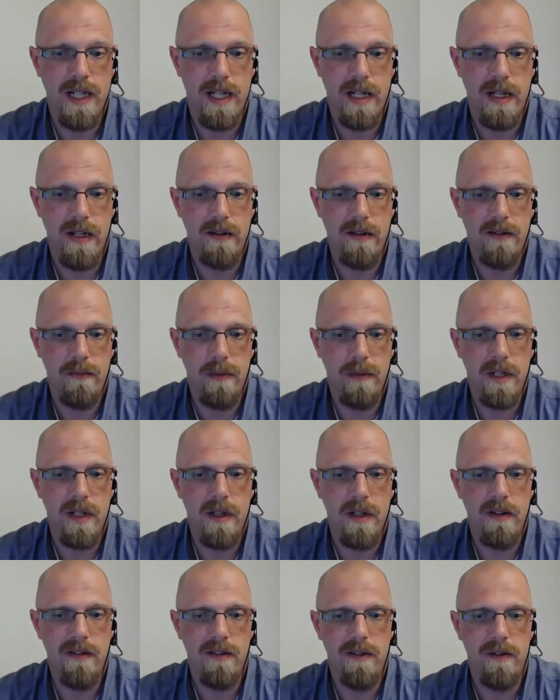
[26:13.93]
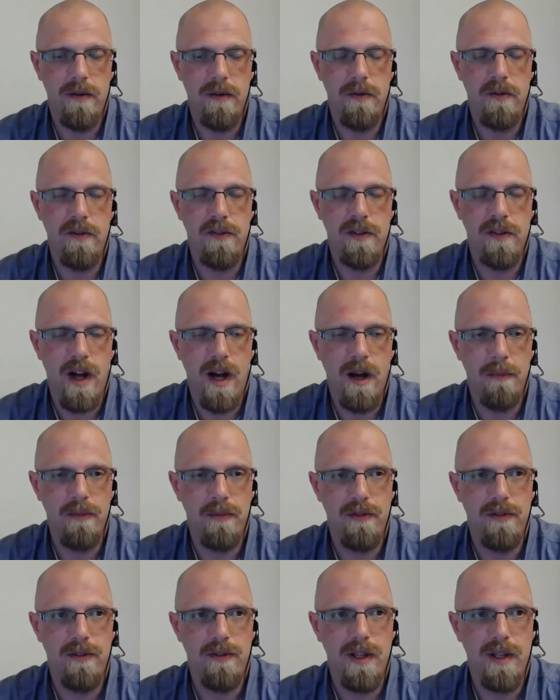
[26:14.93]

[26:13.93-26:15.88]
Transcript: nice because it stops